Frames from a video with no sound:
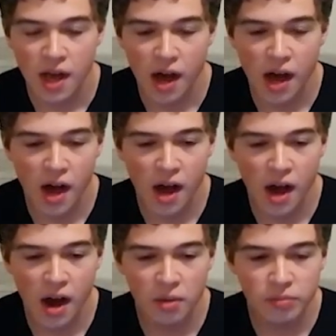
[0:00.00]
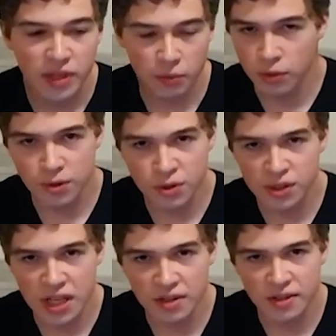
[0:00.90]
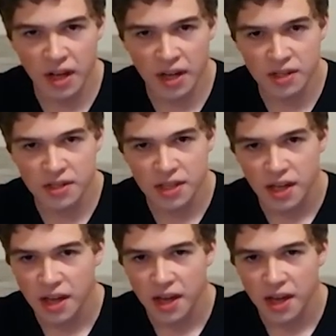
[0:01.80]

that Rooster Teeth does.